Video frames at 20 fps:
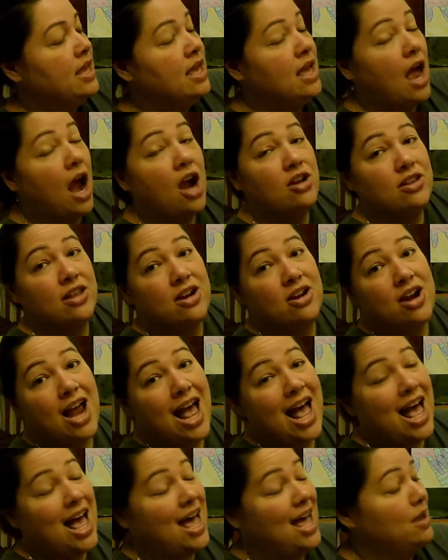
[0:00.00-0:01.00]
Our letter
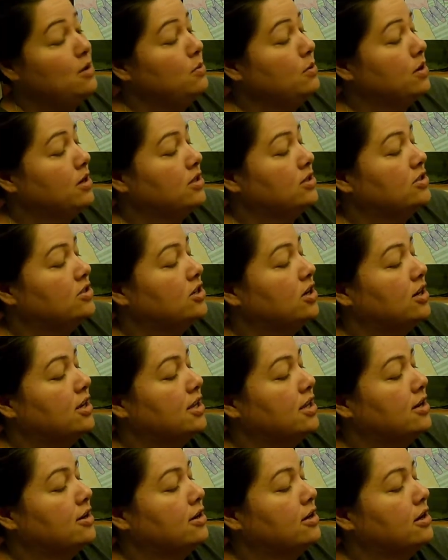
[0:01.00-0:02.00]
I, we're going to start
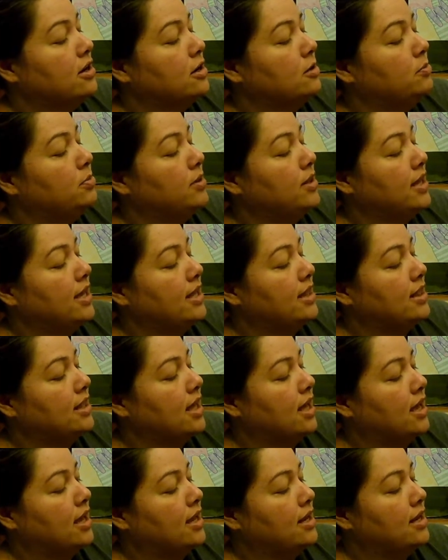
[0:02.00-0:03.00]
here at our plain
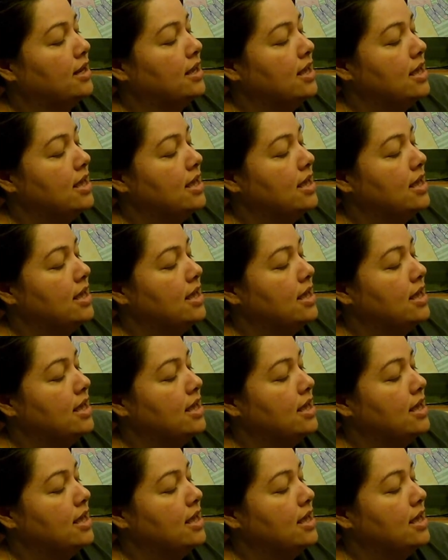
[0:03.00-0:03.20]
line,